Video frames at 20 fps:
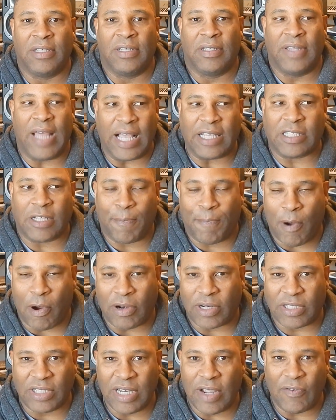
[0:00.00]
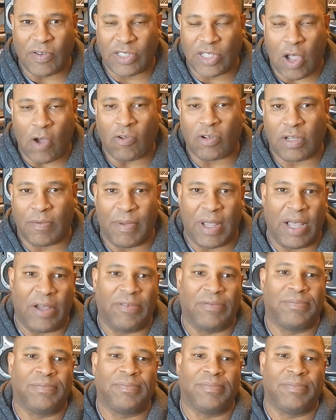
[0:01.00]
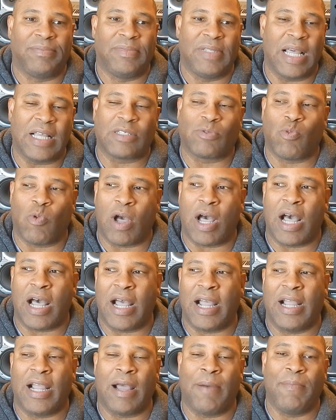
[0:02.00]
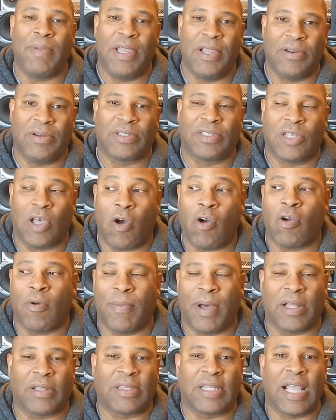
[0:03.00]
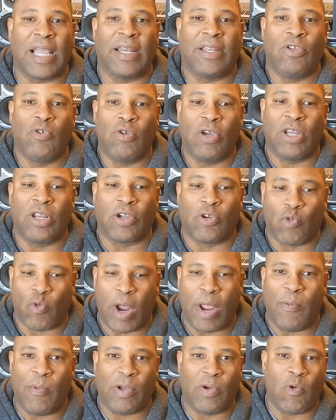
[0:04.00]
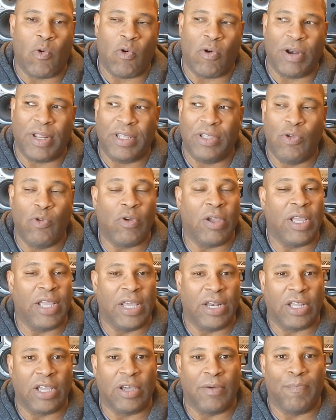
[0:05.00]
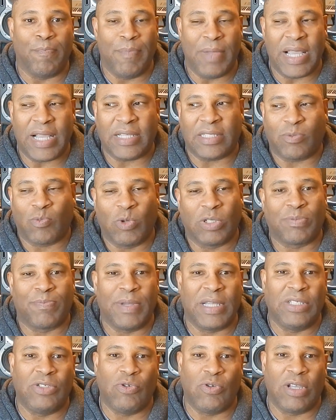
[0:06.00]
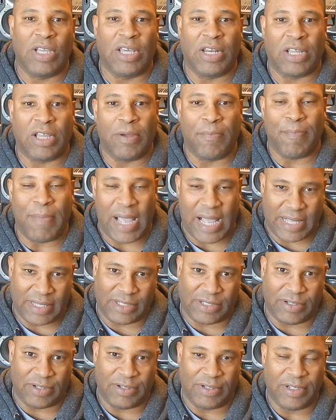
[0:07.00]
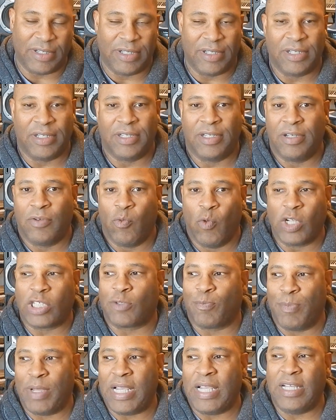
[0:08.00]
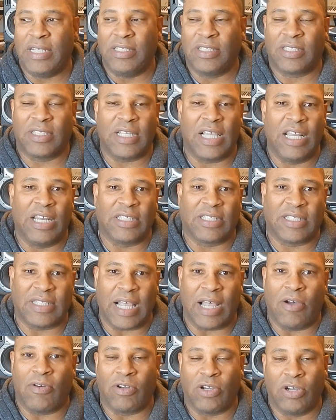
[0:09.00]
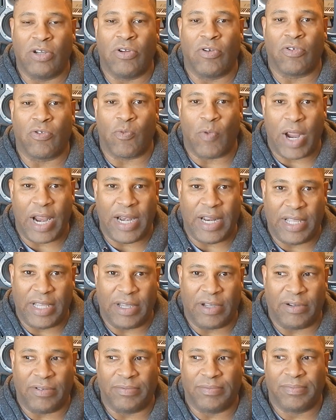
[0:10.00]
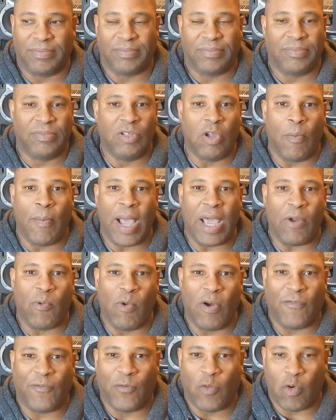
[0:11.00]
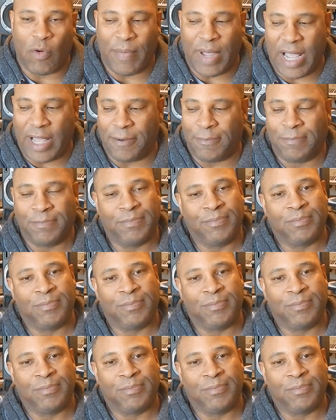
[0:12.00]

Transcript: That's the part that's never talked about. And that's why I'm here to talk about that. You get a great recording, you can get a good mix, which means you can get a good master, which means it'll sound good on the radio, no matter what format.